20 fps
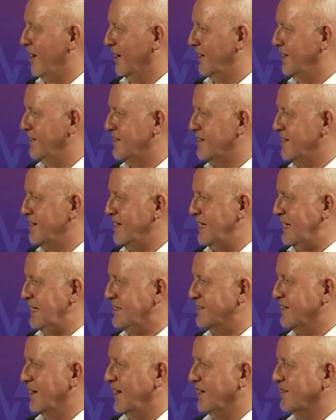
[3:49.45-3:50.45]
He's
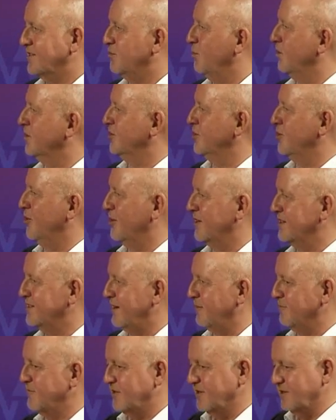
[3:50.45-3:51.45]
asked, what are your
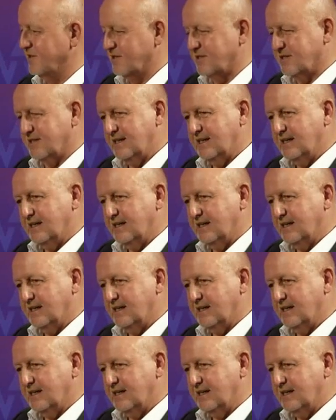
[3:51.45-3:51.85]
assumptions?